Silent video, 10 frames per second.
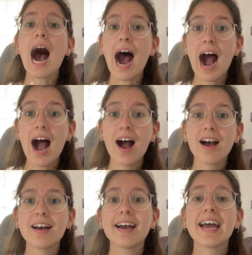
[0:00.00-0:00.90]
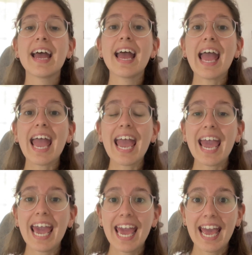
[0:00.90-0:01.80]
A,
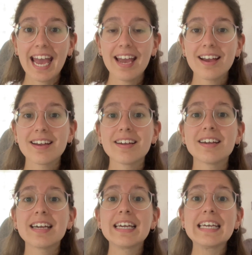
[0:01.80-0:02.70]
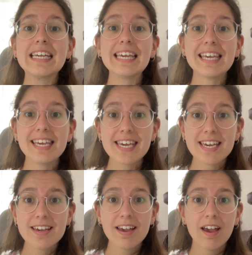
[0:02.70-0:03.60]
E,
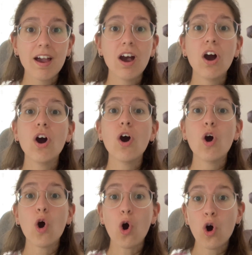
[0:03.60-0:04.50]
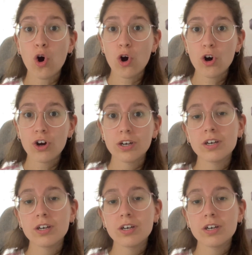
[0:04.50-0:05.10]
I, O,